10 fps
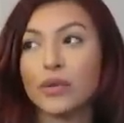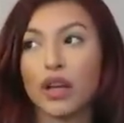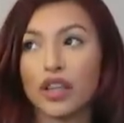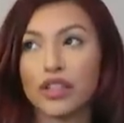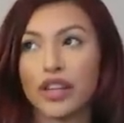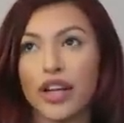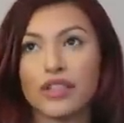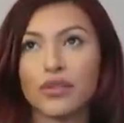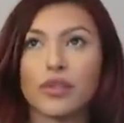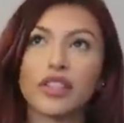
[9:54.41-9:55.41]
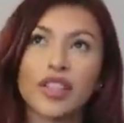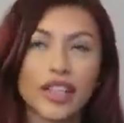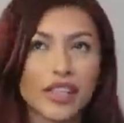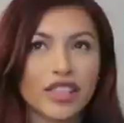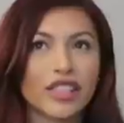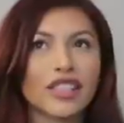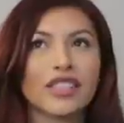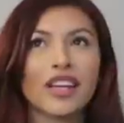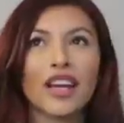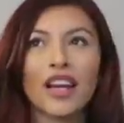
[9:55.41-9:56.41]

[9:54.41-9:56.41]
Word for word: do laundry, I had to do dishes